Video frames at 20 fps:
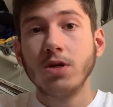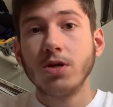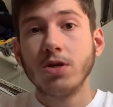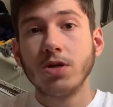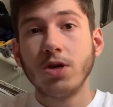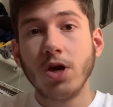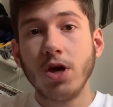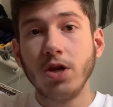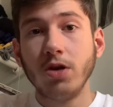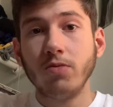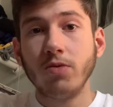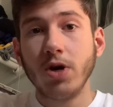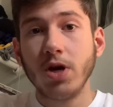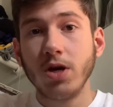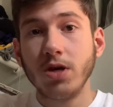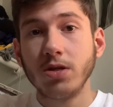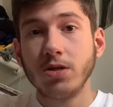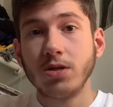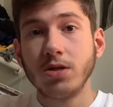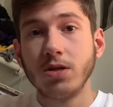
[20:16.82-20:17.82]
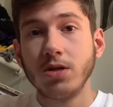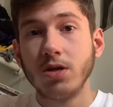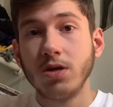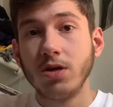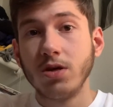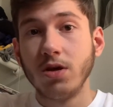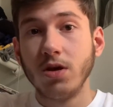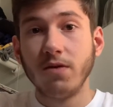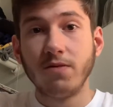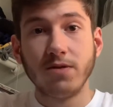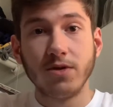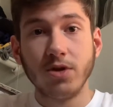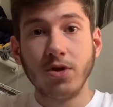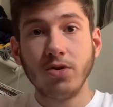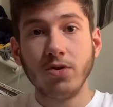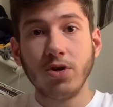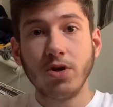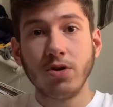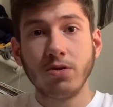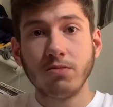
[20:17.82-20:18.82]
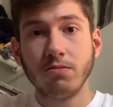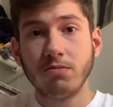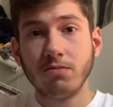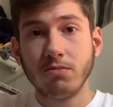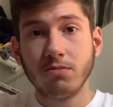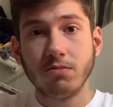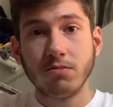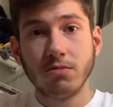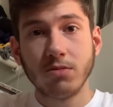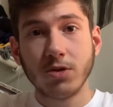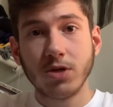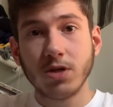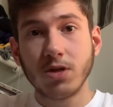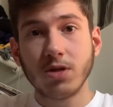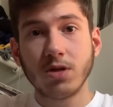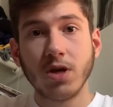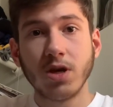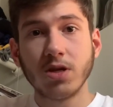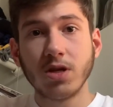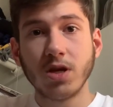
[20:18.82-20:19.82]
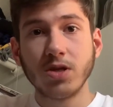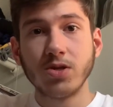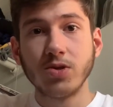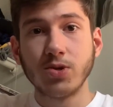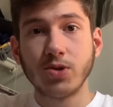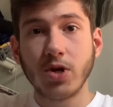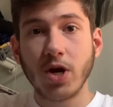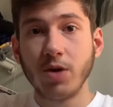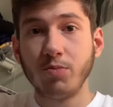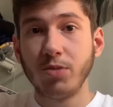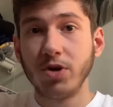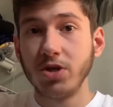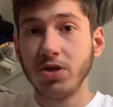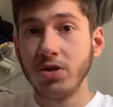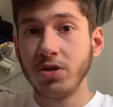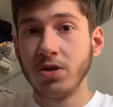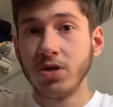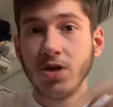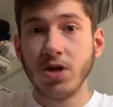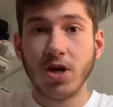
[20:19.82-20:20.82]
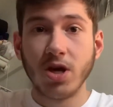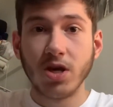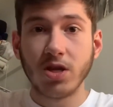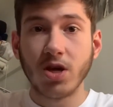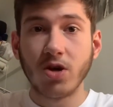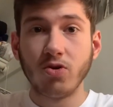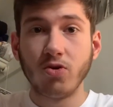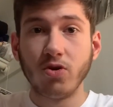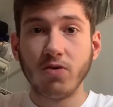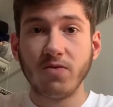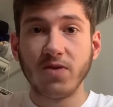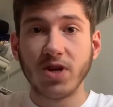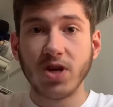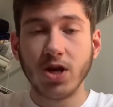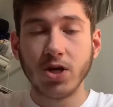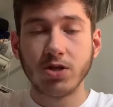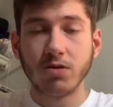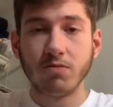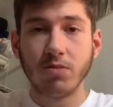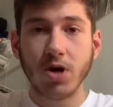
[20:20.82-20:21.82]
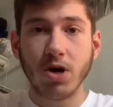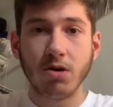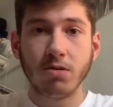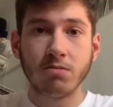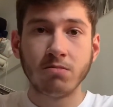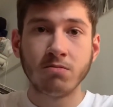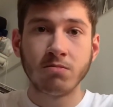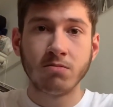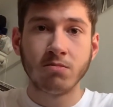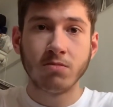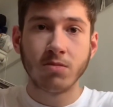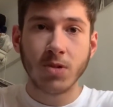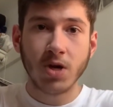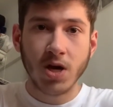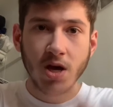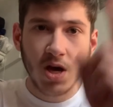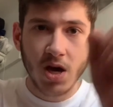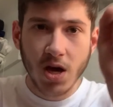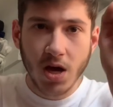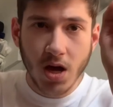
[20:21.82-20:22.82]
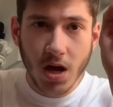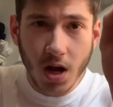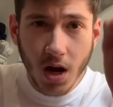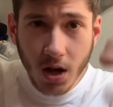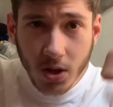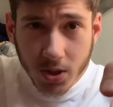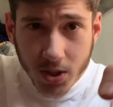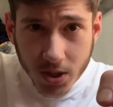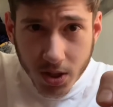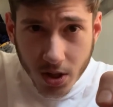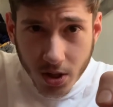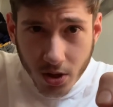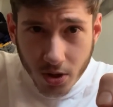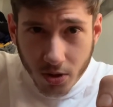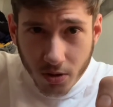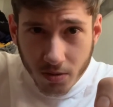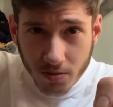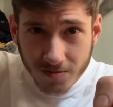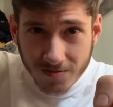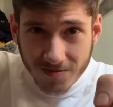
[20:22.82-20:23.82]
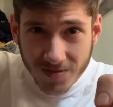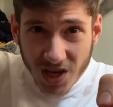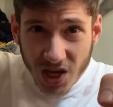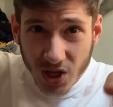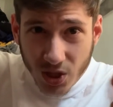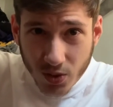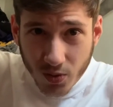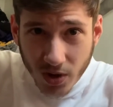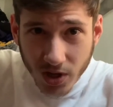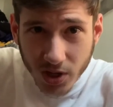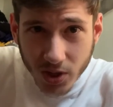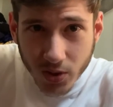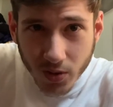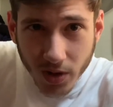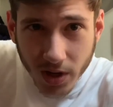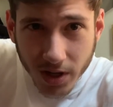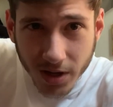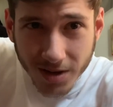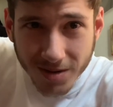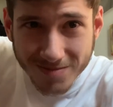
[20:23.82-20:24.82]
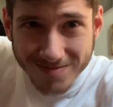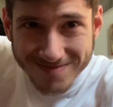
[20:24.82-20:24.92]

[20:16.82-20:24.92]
Anyways, if you're new here, click that subscribe button, hit that notification bell, and I'll see you in 2020.